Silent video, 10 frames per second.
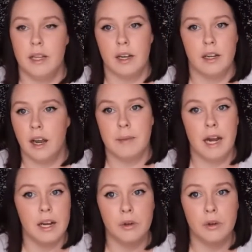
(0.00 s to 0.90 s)
And I
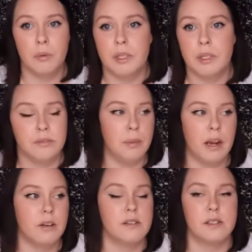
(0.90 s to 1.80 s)
mean, I know people with different
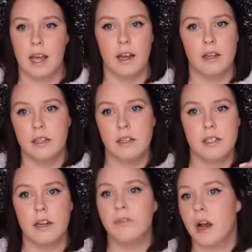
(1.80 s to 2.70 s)
backgrounds that
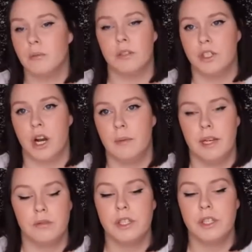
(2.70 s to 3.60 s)
did a phenomenal job.
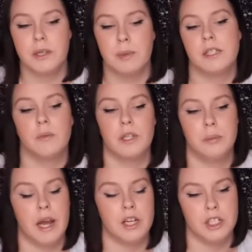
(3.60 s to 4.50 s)
It really just depends on where
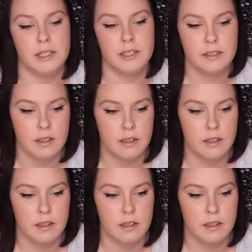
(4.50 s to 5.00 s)
your passion is.